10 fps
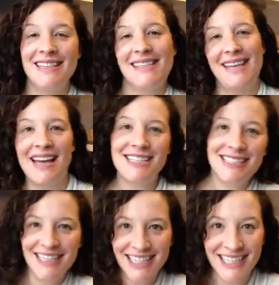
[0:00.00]

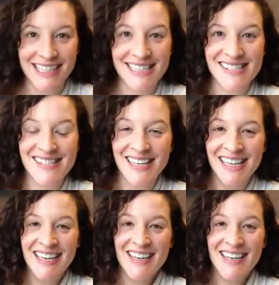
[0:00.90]
Sagittarius.